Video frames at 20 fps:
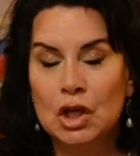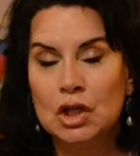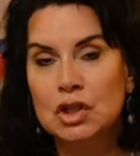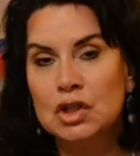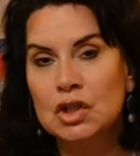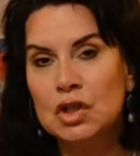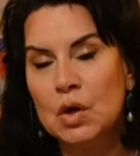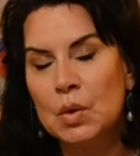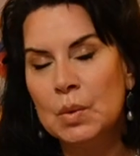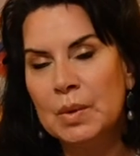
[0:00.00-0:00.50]

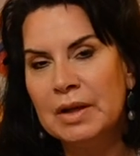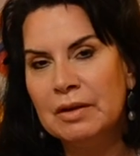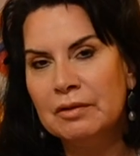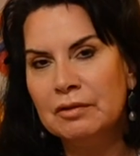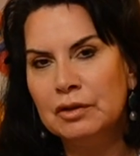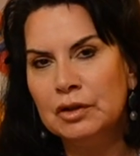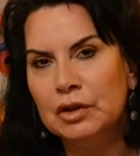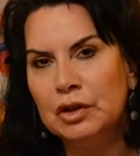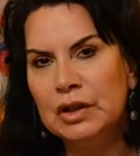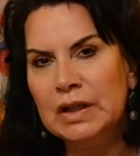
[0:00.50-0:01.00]
So
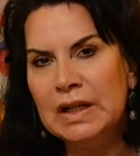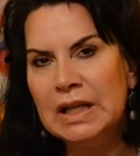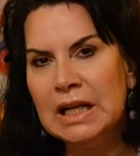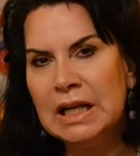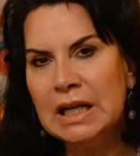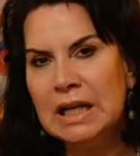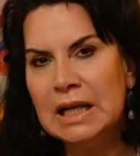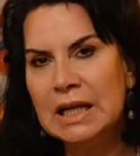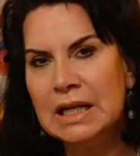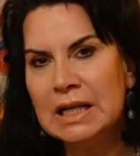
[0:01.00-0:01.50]
if
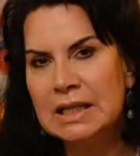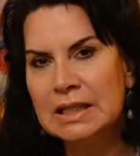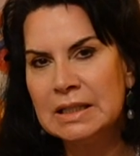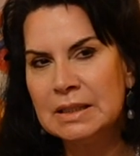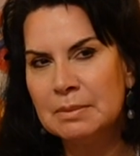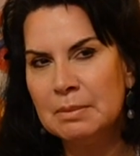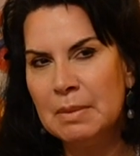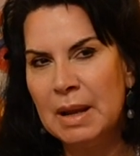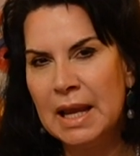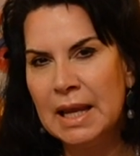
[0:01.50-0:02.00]
learning
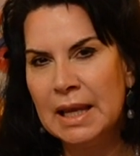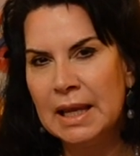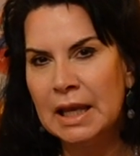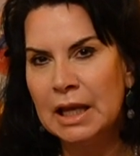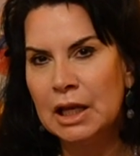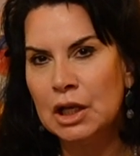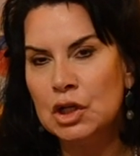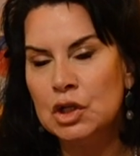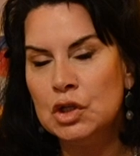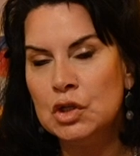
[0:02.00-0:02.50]
is
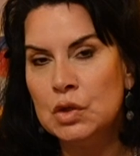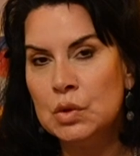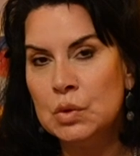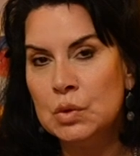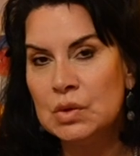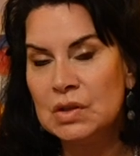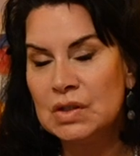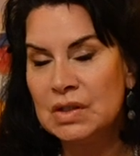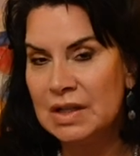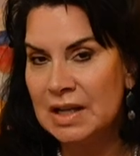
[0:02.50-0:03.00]
making
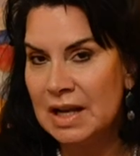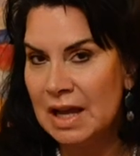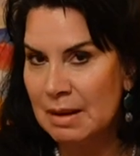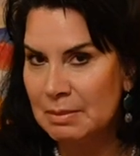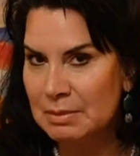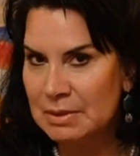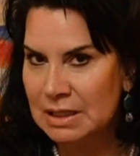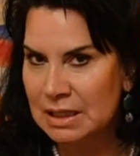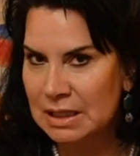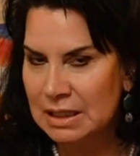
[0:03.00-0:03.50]
new
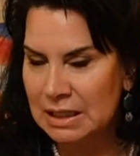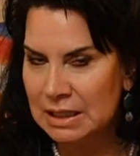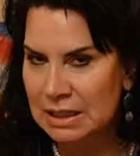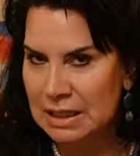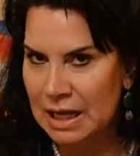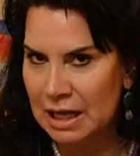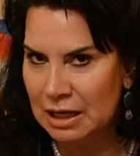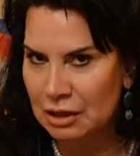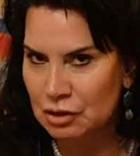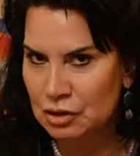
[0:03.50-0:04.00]
synaptic
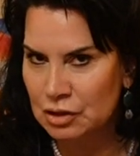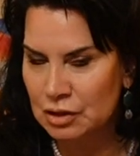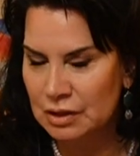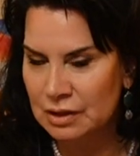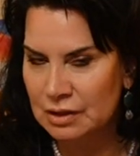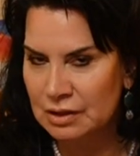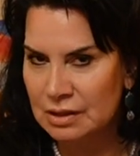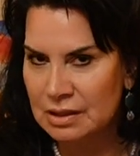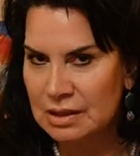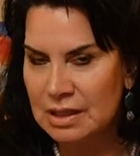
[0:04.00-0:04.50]

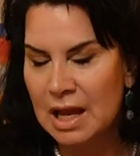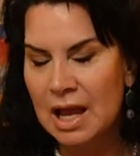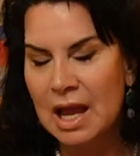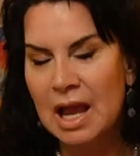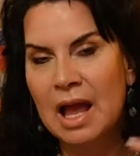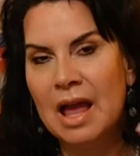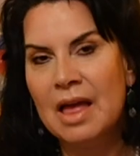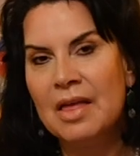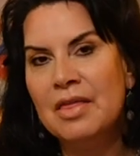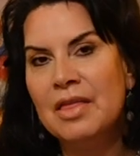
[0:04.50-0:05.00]
connections,
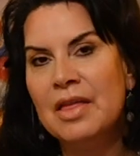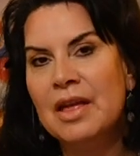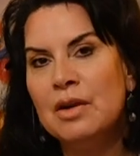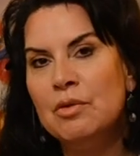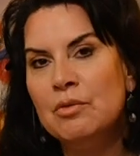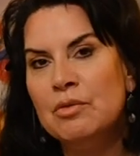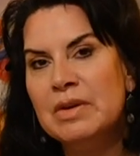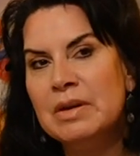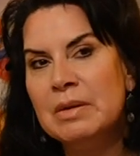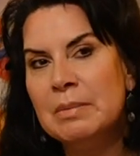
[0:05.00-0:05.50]

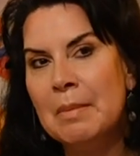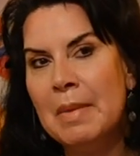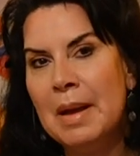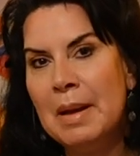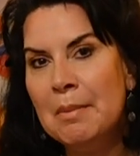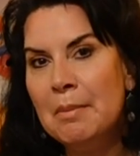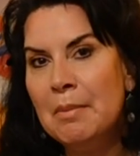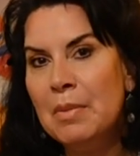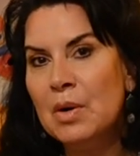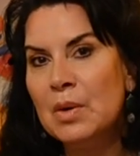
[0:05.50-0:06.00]
then
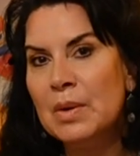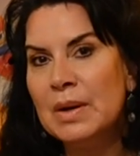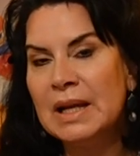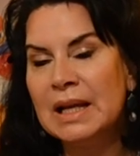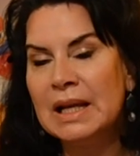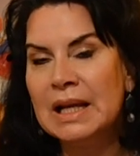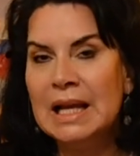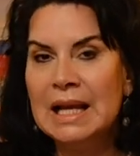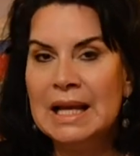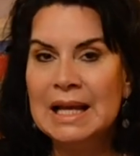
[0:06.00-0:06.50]

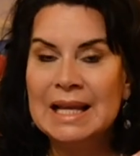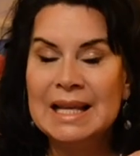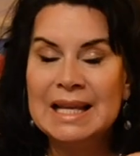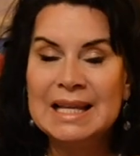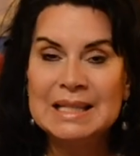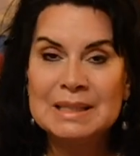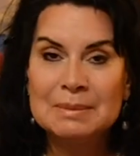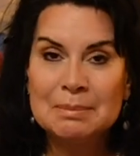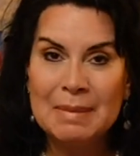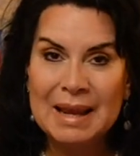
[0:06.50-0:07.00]
remembering
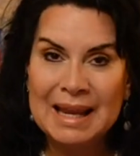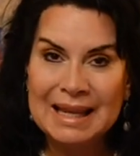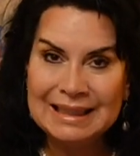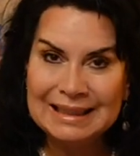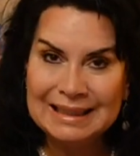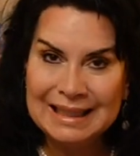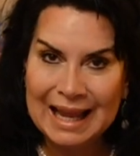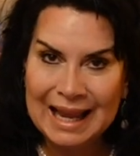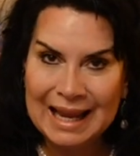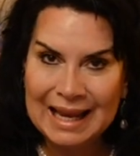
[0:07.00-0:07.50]
is
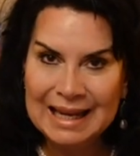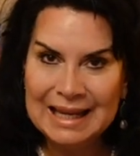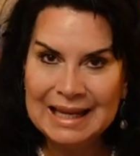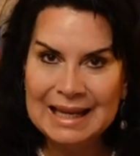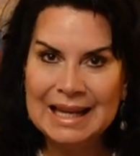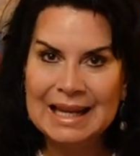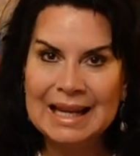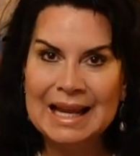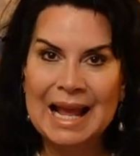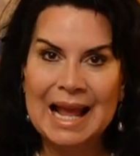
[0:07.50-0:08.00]

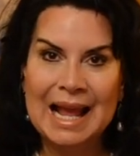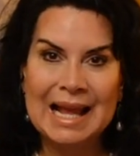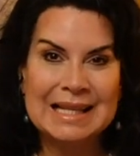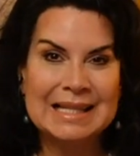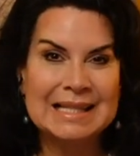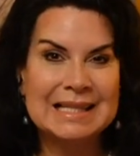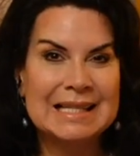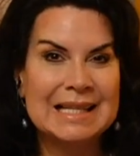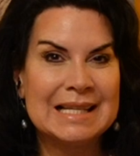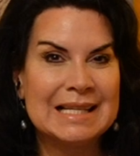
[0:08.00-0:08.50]
maintaining
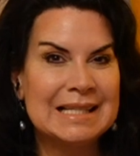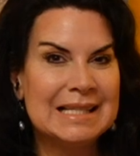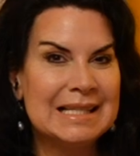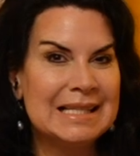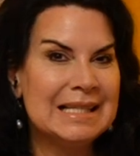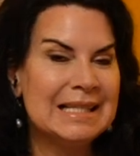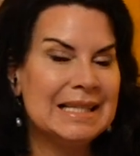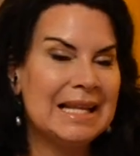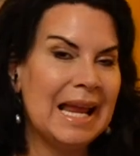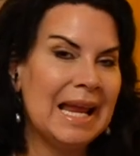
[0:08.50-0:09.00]
and
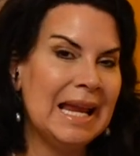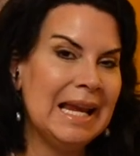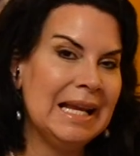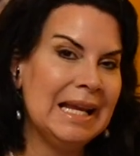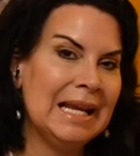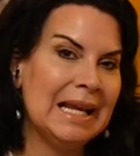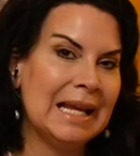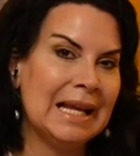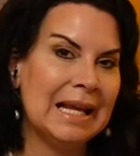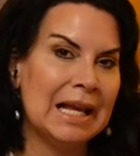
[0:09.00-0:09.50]

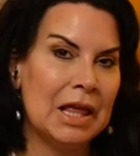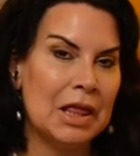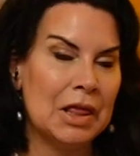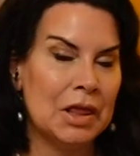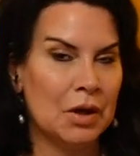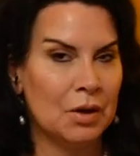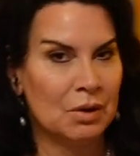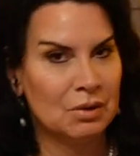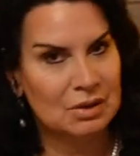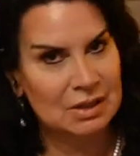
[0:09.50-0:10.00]
sustaining
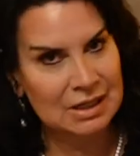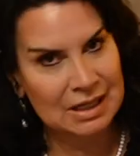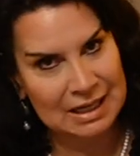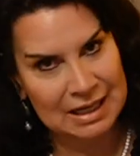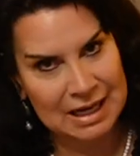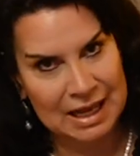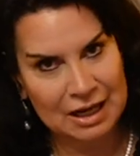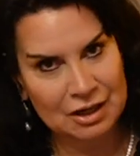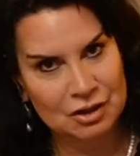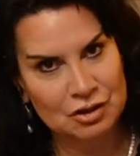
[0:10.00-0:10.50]
those
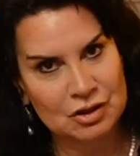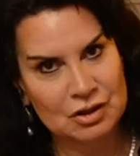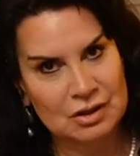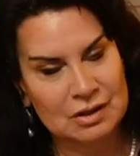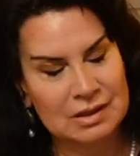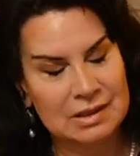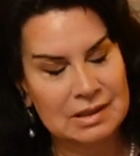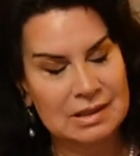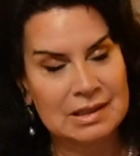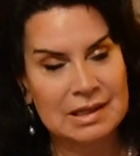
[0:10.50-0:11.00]

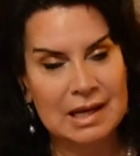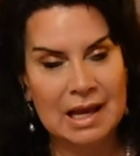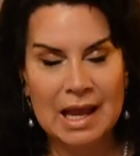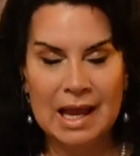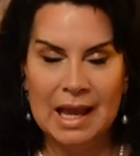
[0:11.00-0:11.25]
connections.